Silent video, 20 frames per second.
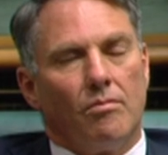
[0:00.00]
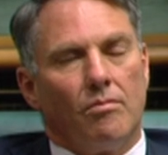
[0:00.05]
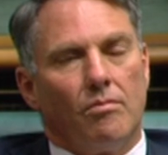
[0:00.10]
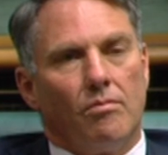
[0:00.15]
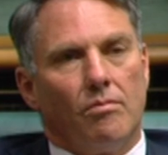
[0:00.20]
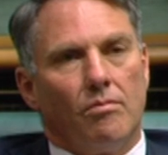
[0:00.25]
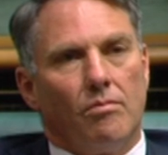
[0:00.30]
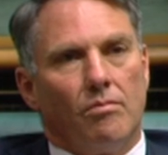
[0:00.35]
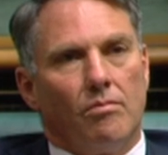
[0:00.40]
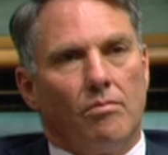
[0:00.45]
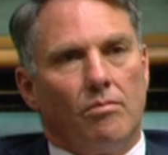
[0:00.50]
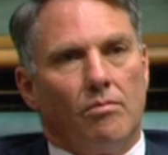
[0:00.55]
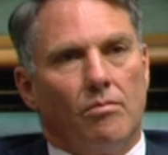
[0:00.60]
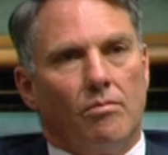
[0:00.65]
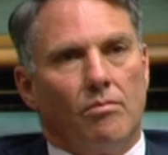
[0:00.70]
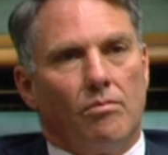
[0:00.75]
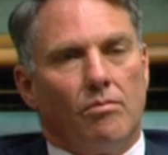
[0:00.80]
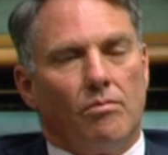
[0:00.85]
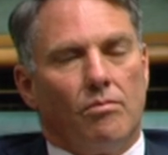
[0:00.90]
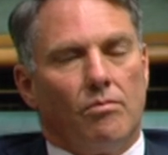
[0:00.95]

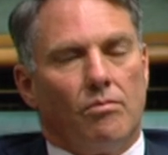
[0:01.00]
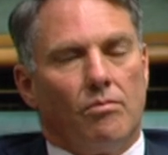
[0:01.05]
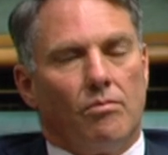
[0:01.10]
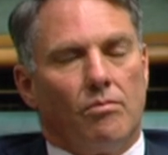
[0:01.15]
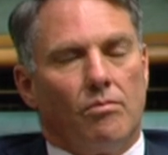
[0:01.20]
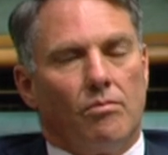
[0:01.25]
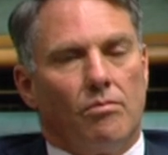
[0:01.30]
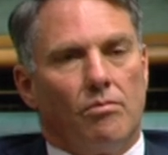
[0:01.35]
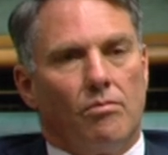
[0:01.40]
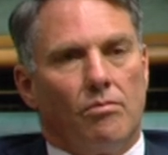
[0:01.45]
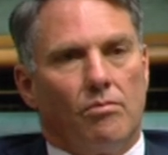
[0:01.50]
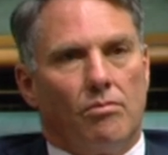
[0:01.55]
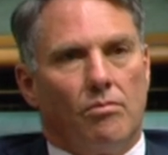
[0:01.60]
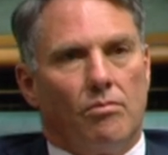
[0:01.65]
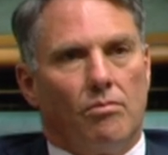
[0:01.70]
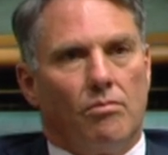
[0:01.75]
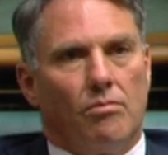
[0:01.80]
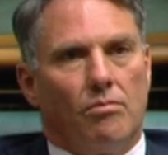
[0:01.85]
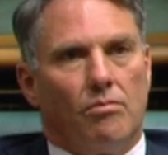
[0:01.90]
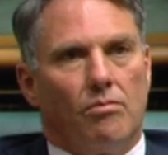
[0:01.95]

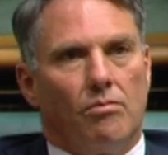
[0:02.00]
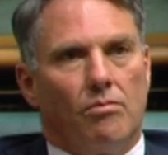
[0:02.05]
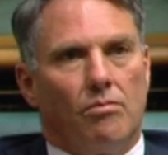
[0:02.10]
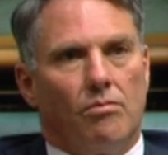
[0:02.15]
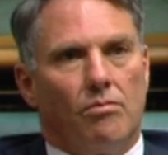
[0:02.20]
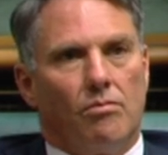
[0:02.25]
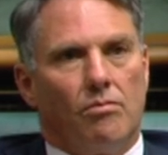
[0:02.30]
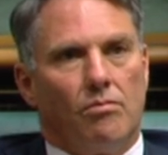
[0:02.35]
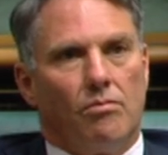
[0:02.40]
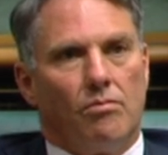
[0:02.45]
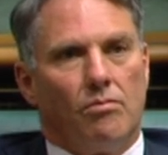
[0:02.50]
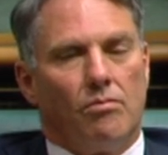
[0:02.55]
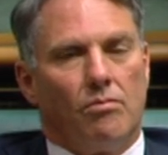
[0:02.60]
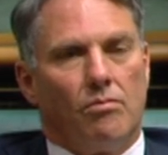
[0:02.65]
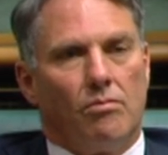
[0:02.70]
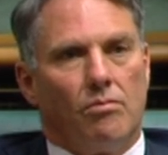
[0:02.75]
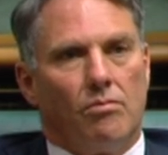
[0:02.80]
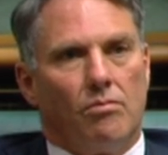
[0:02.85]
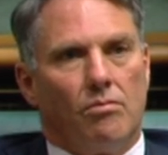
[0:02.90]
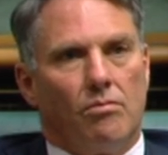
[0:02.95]

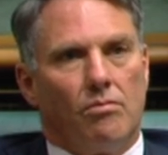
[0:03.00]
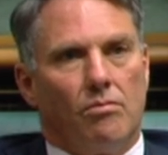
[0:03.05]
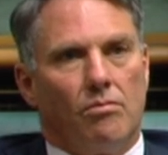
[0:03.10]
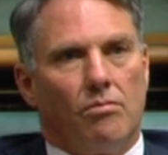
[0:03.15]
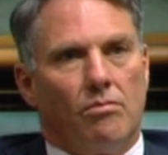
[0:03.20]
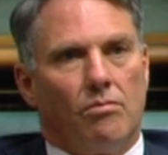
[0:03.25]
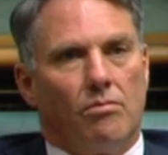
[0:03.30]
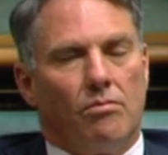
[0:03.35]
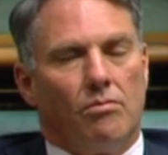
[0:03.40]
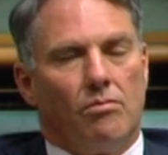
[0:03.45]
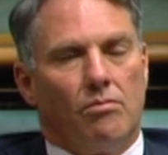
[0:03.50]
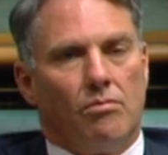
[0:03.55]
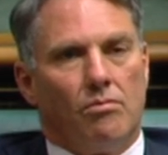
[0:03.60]
[no speech]